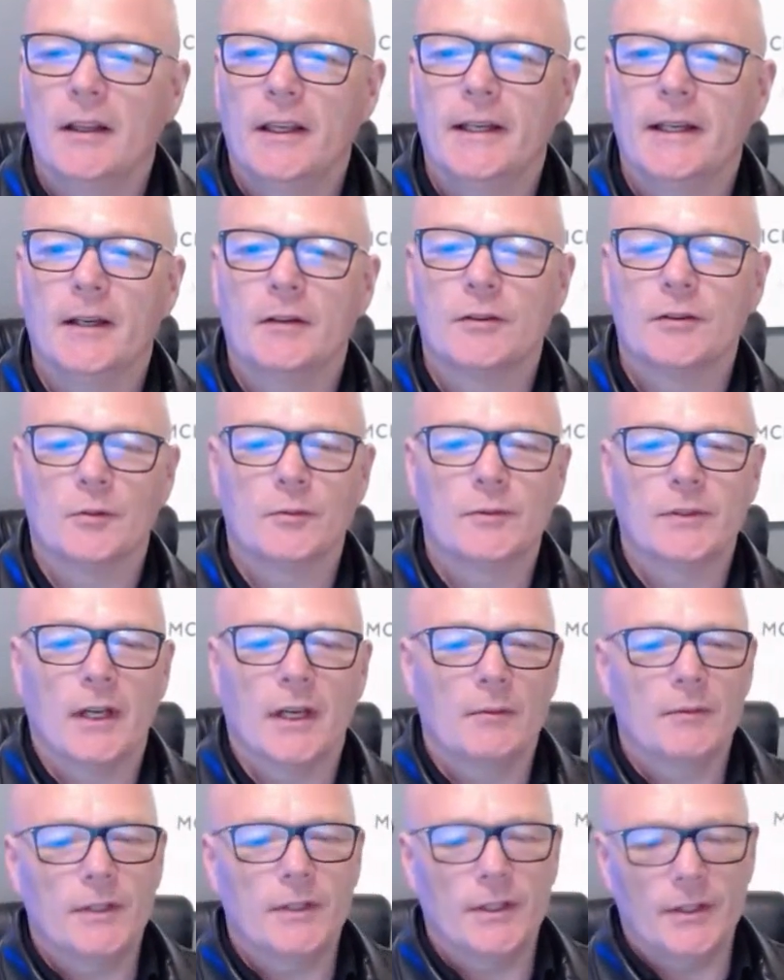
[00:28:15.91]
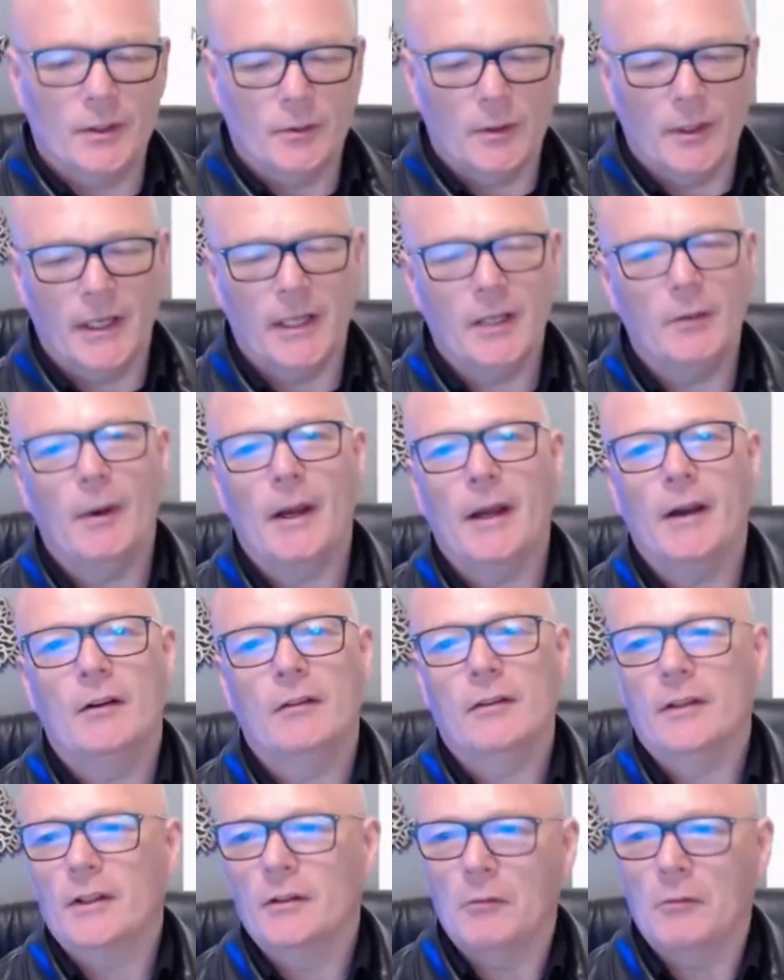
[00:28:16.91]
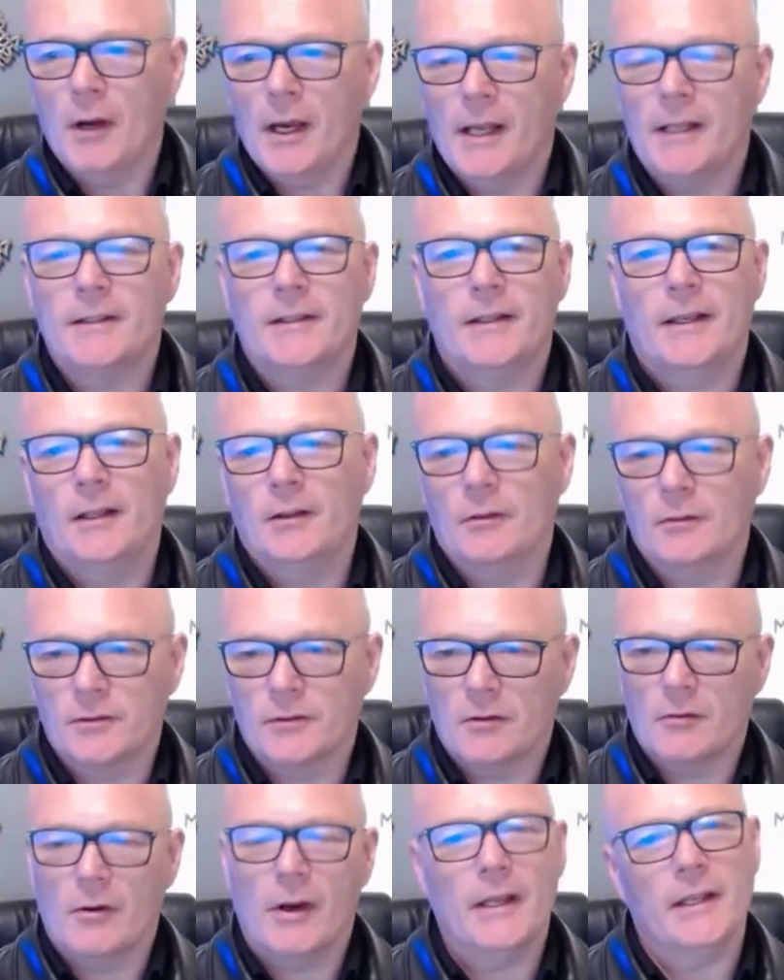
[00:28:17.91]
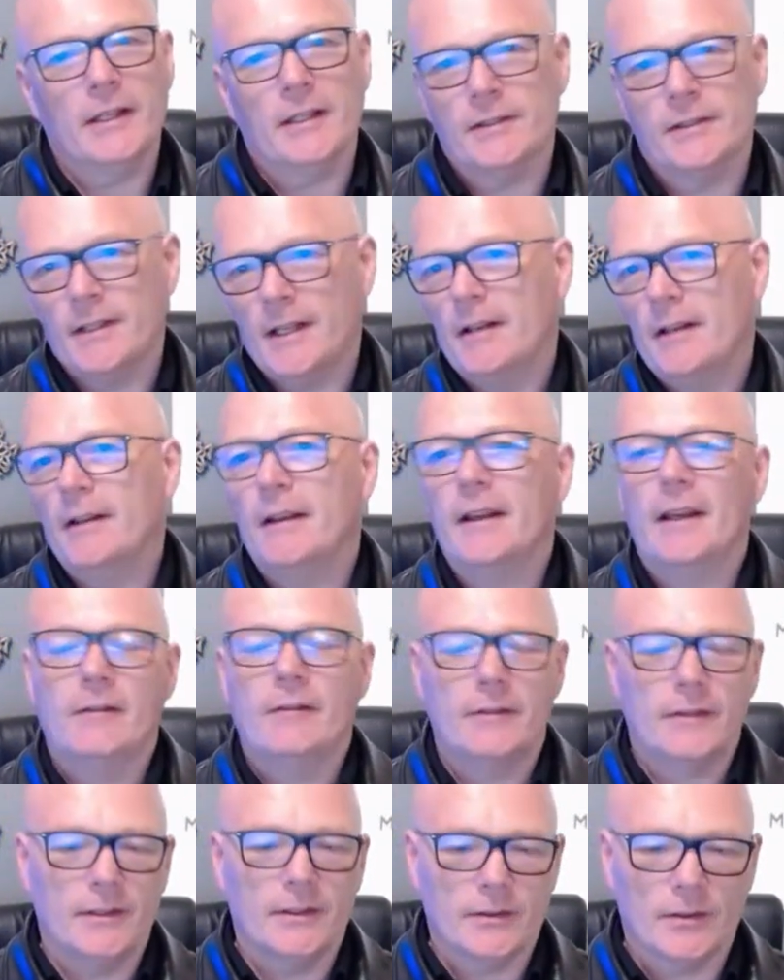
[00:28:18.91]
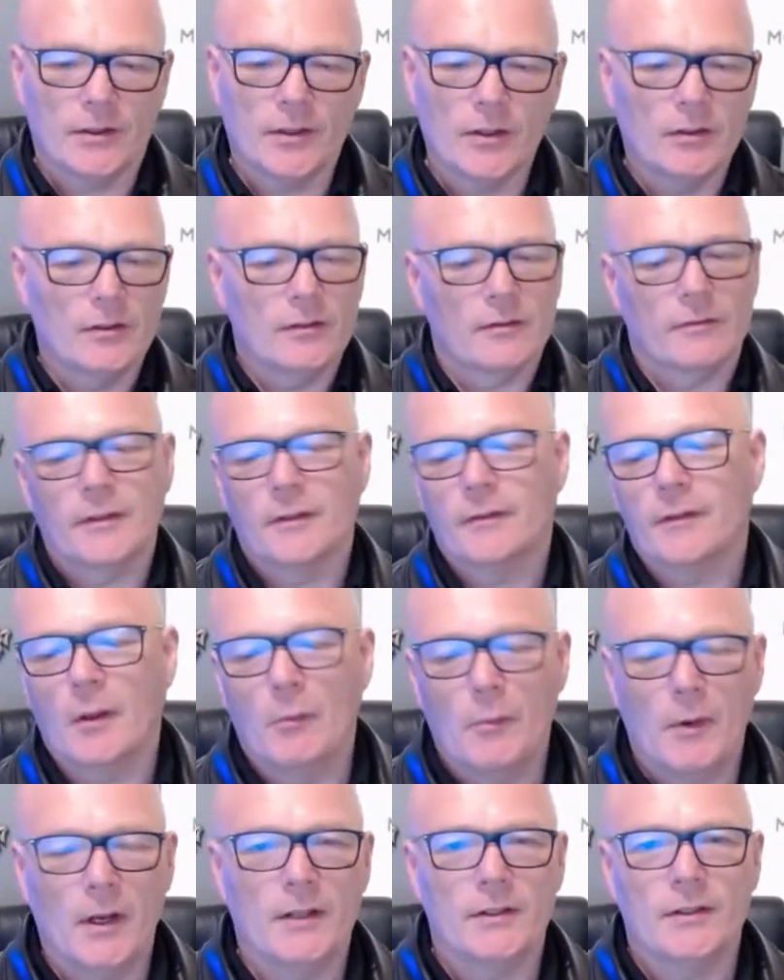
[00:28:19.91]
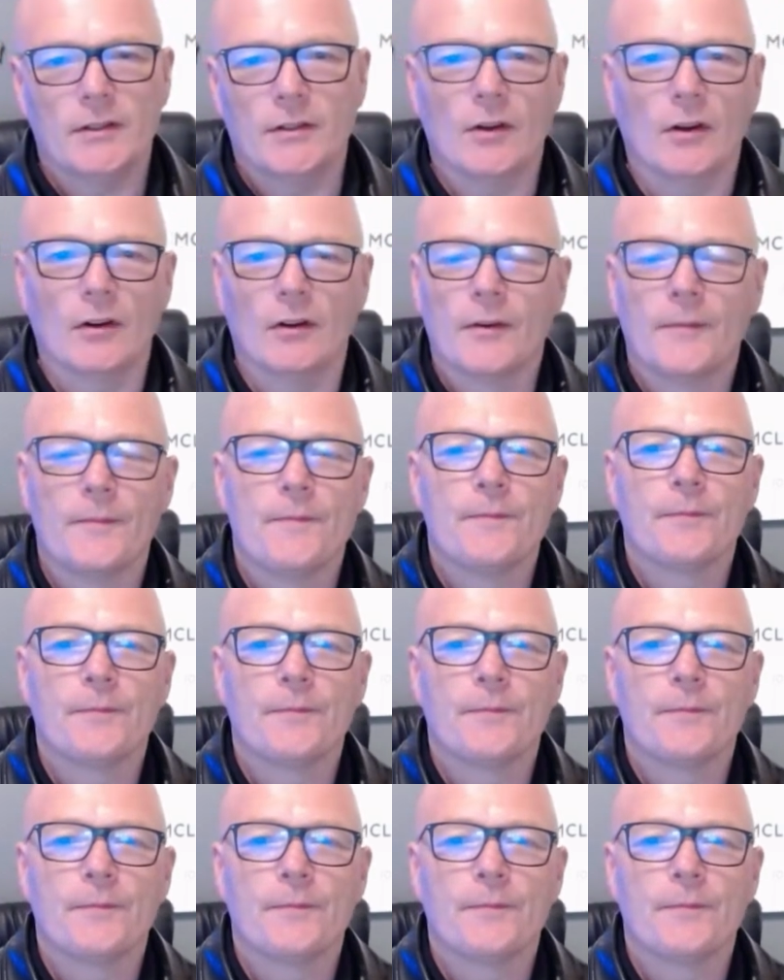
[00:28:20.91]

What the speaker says: you know, sometimes you do an email, you write it, it looks great, you send it, everything's good, 15 minutes, you're done.